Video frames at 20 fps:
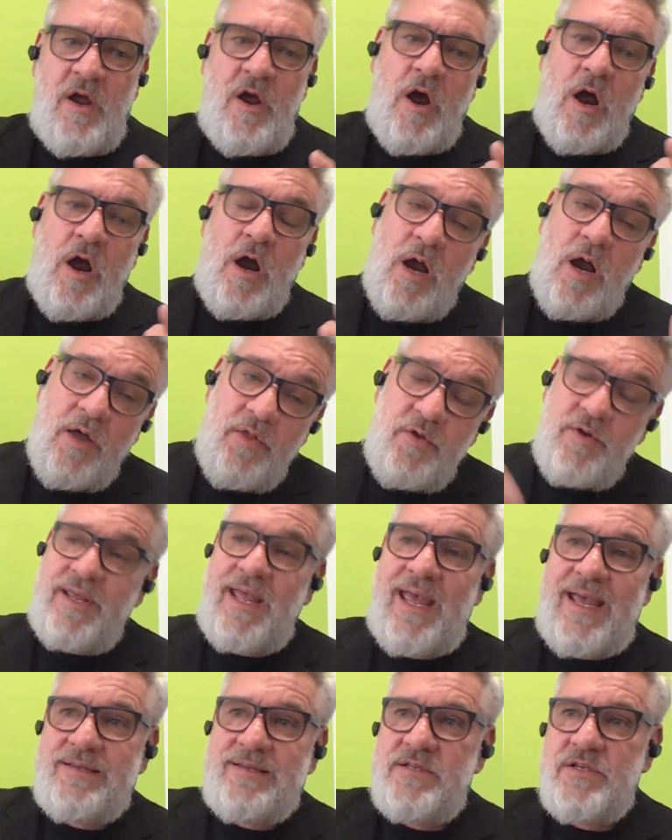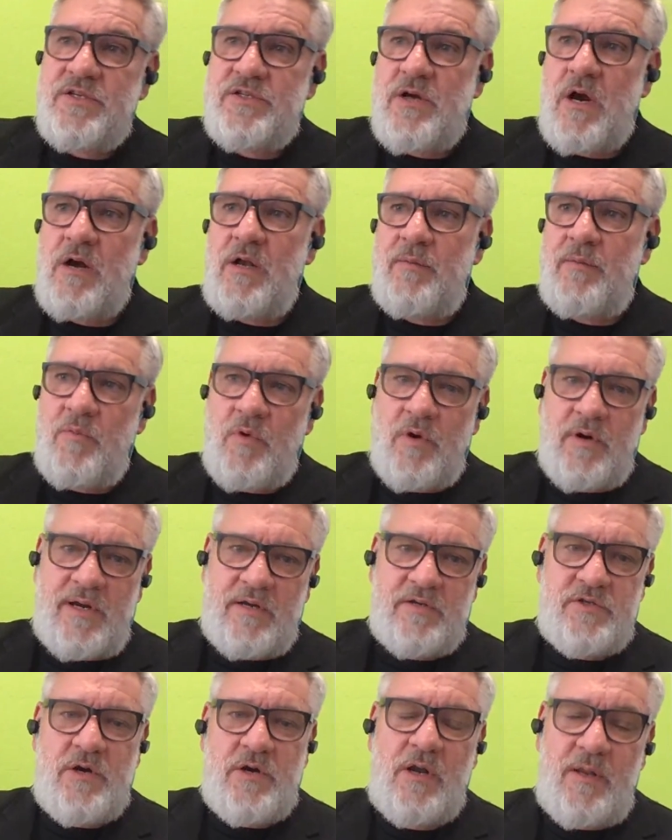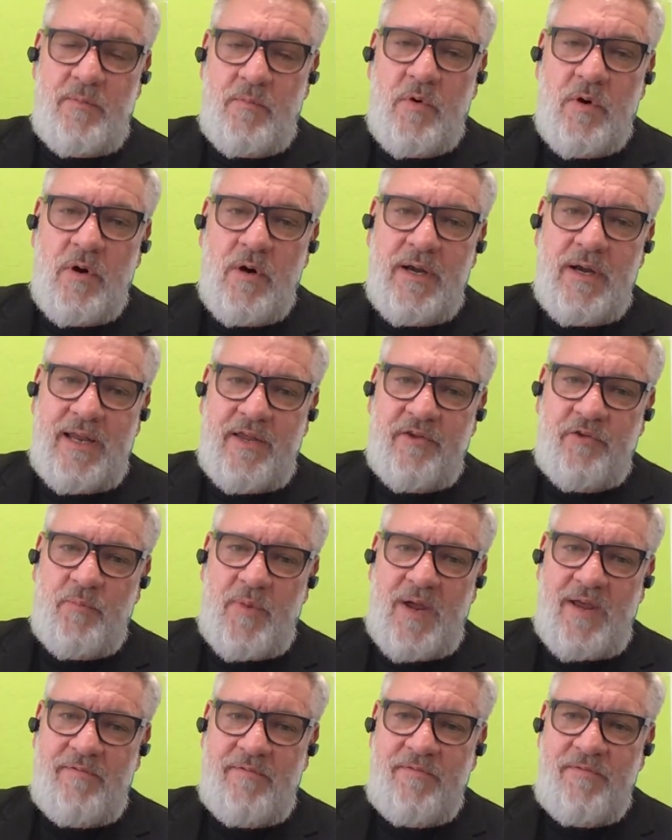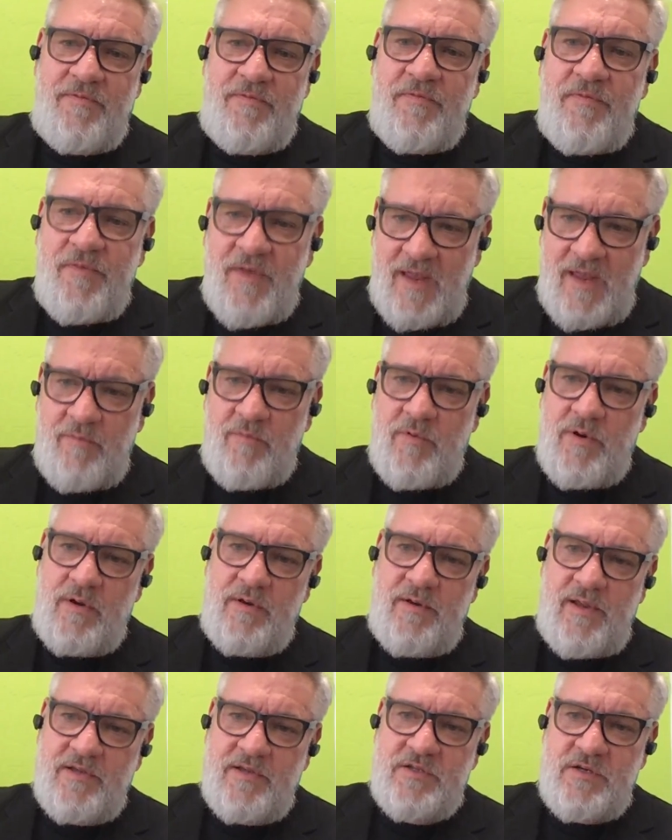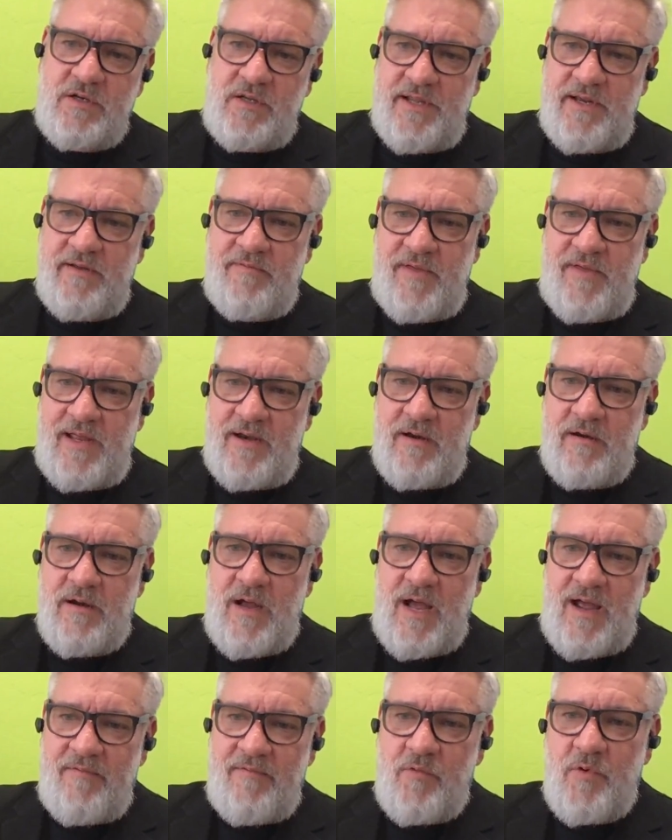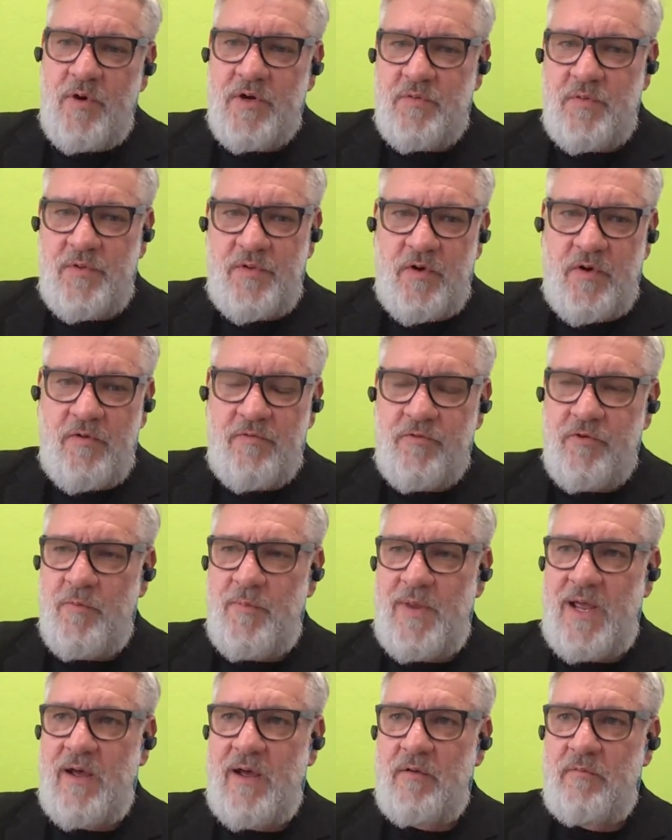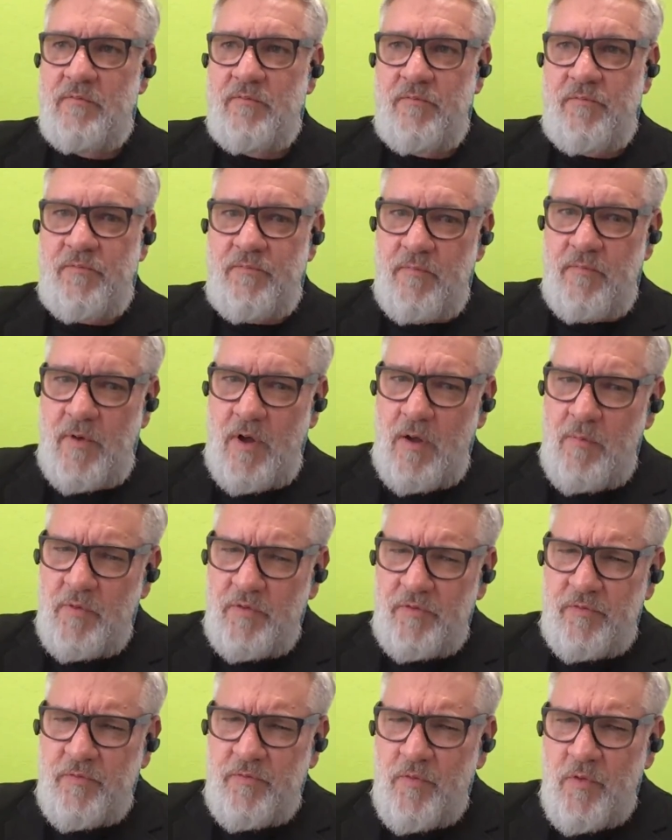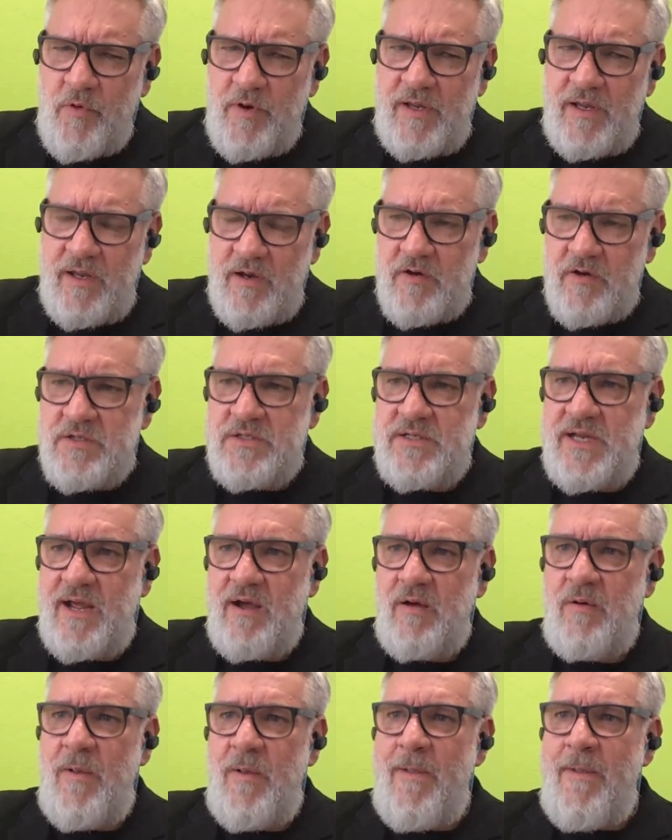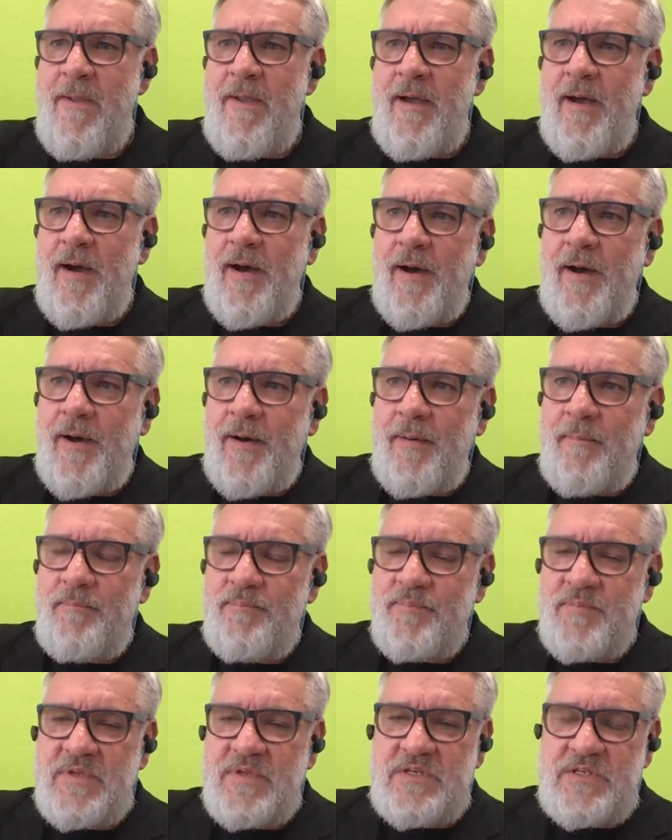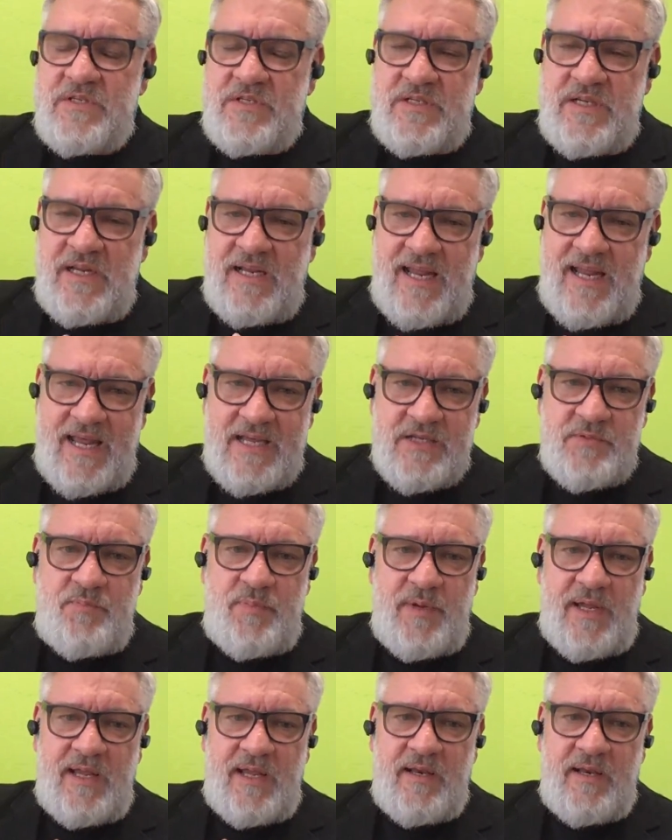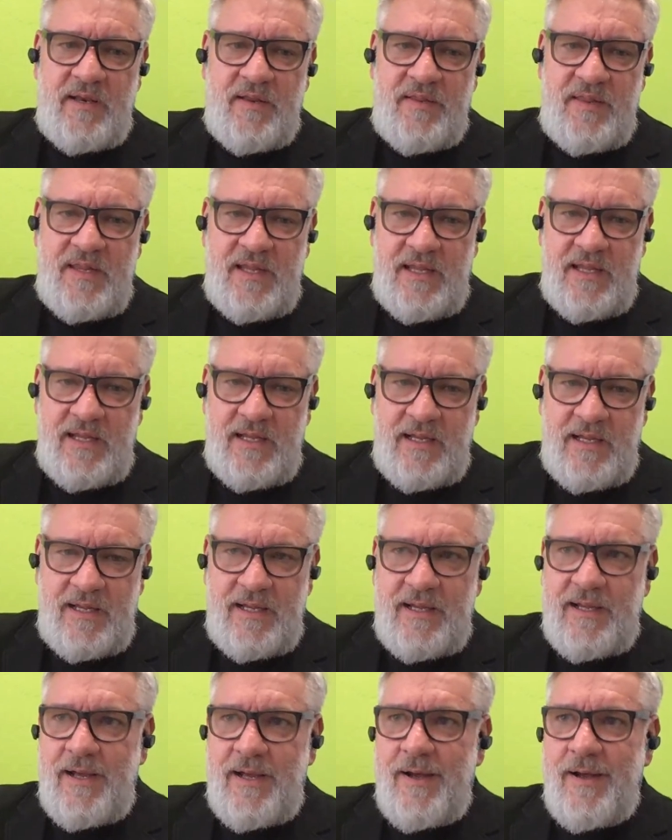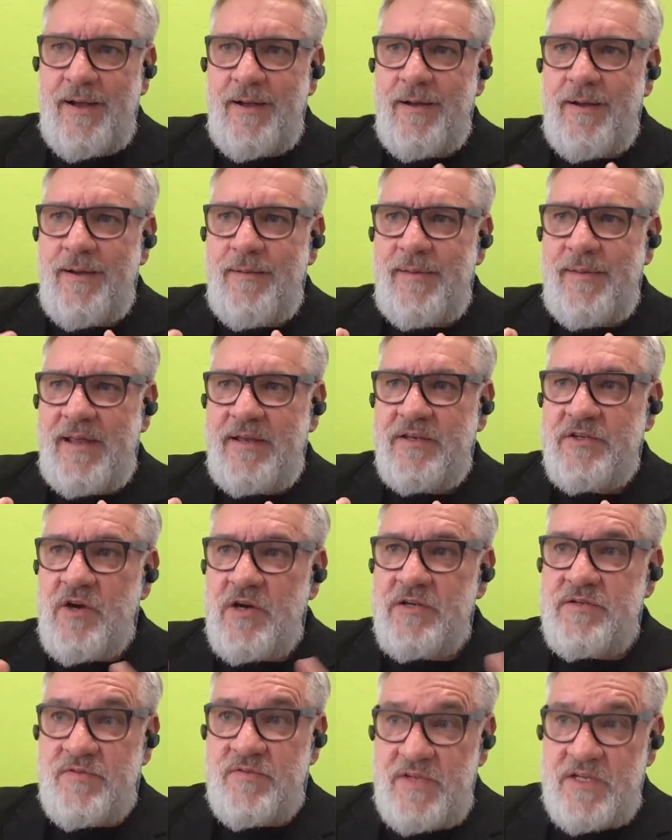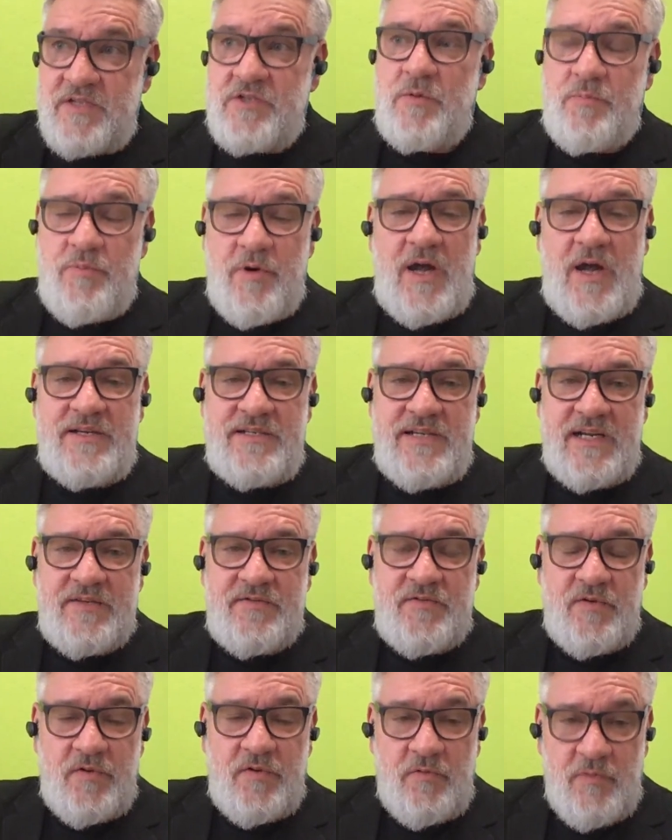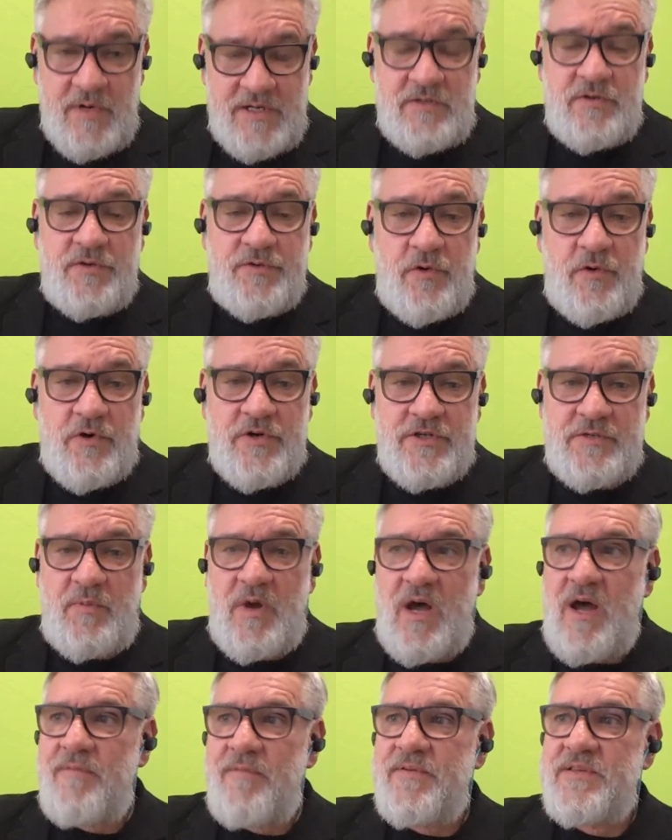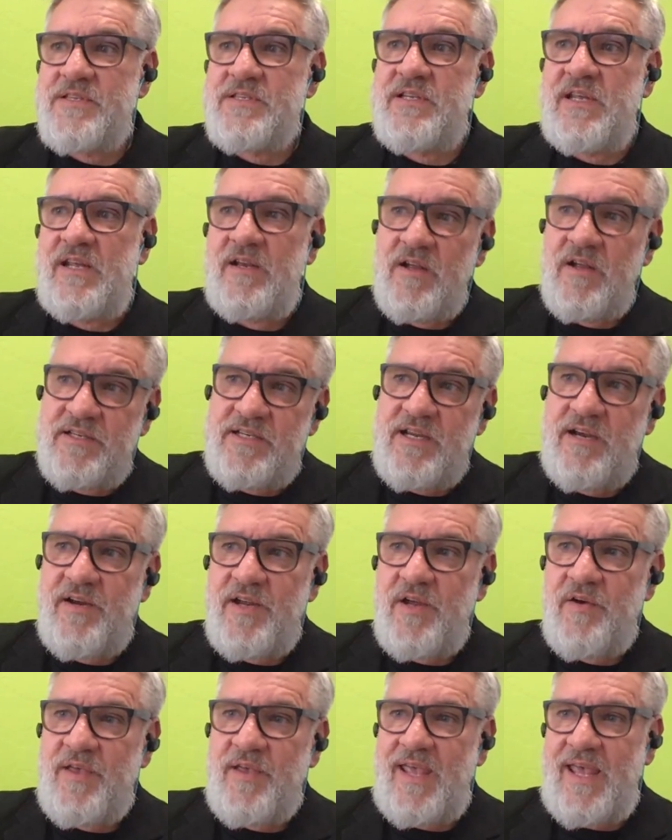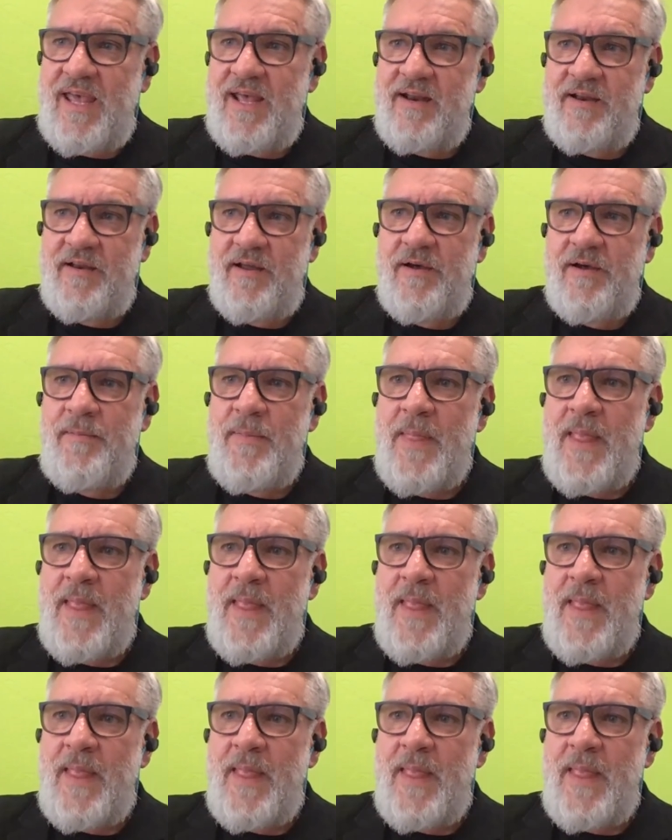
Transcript: Our other guest is Charlotte Moore. Now, Charlotte Moore is my favorite digital innovator. I've worked with her for about almost 4 years now. She has been in charge of digital projects for the Regional Tourism Office in Ontario, Canada.